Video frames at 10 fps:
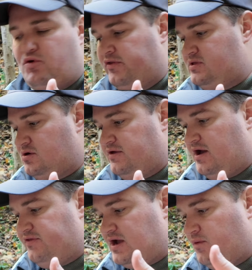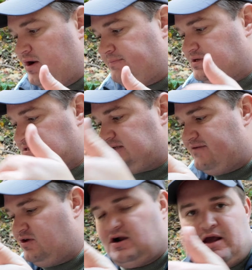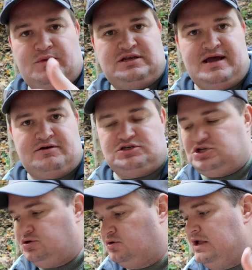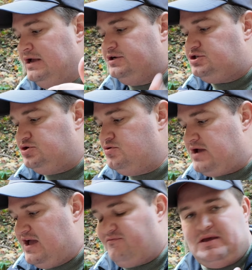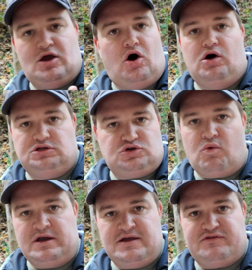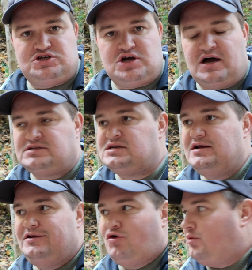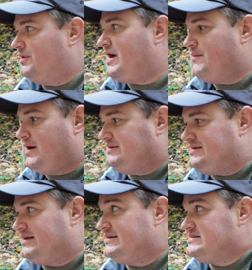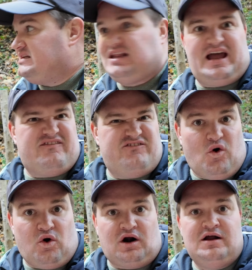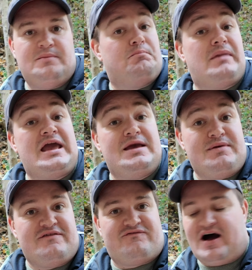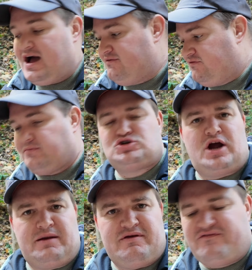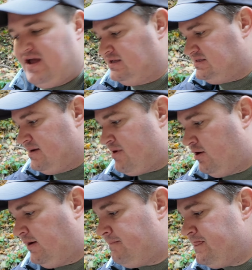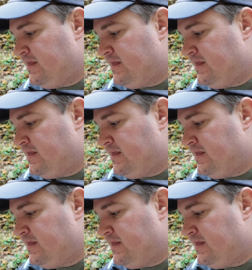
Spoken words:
widths. So I think I went up to 7 and I went down to 2. 2 gave me all 20 of the shots. Normally I might take this in like 4, maybe 5 if I'm trying to be fancy about it.